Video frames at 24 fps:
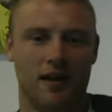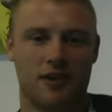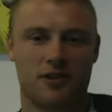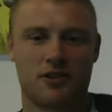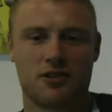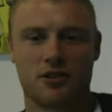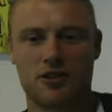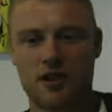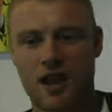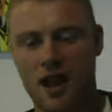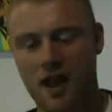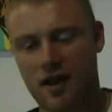
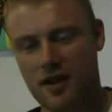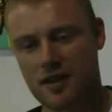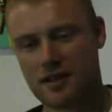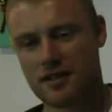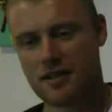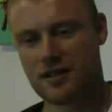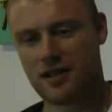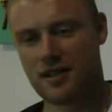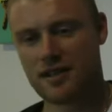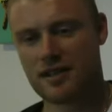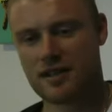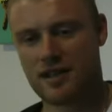So now
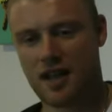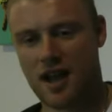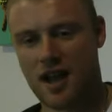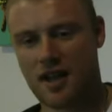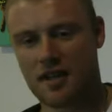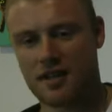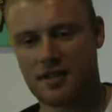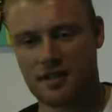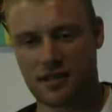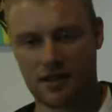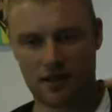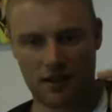it's
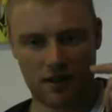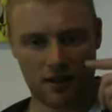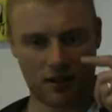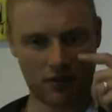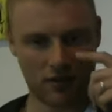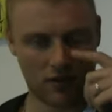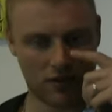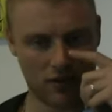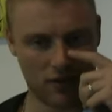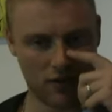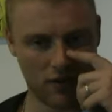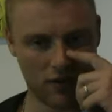nice that,
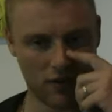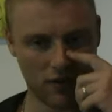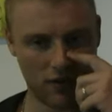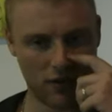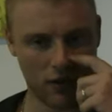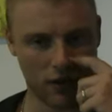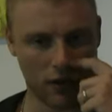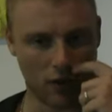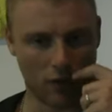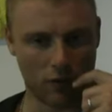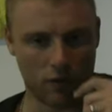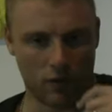
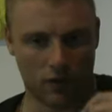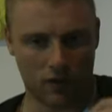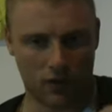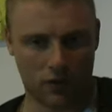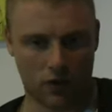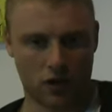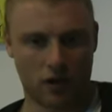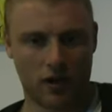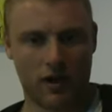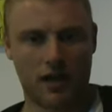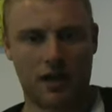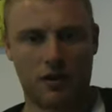
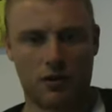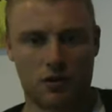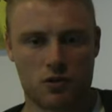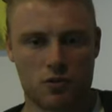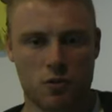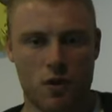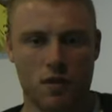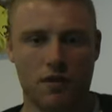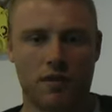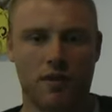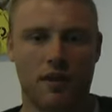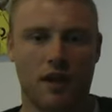with cricket was
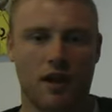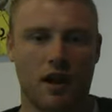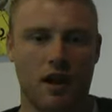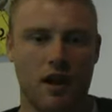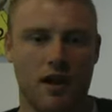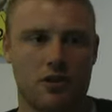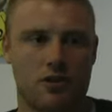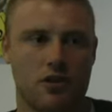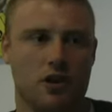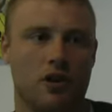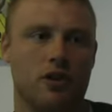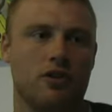one thing I
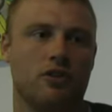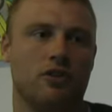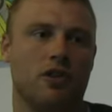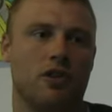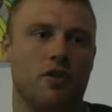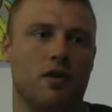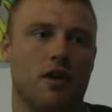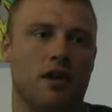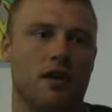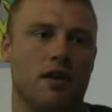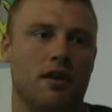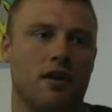enjoyed
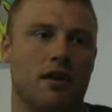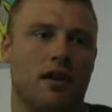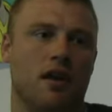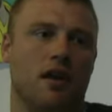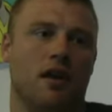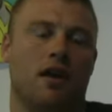doing,